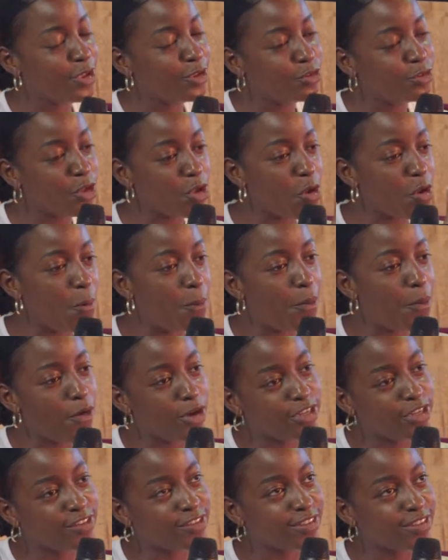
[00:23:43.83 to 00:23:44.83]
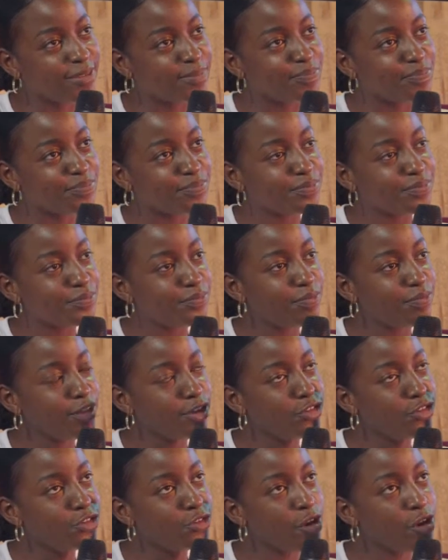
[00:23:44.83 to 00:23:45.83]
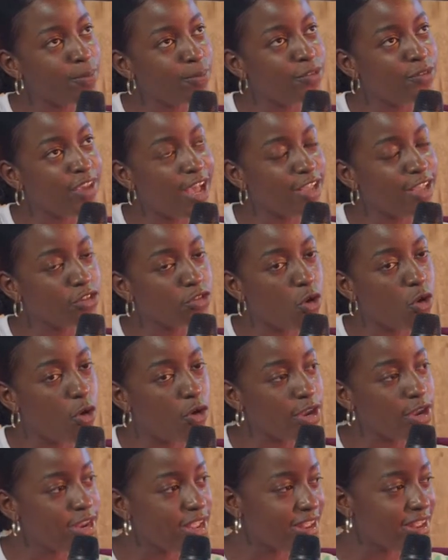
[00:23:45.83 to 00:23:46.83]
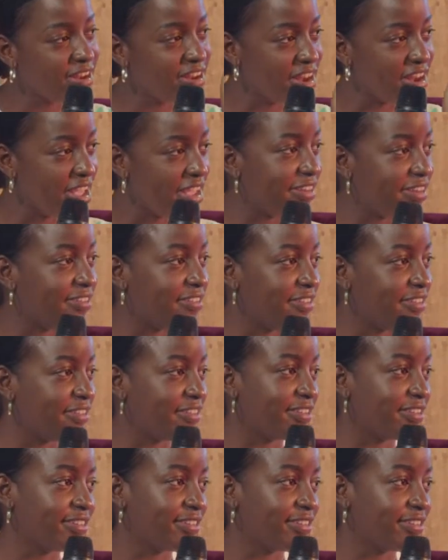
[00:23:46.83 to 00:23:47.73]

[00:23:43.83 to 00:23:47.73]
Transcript: So you put scriptures on dating,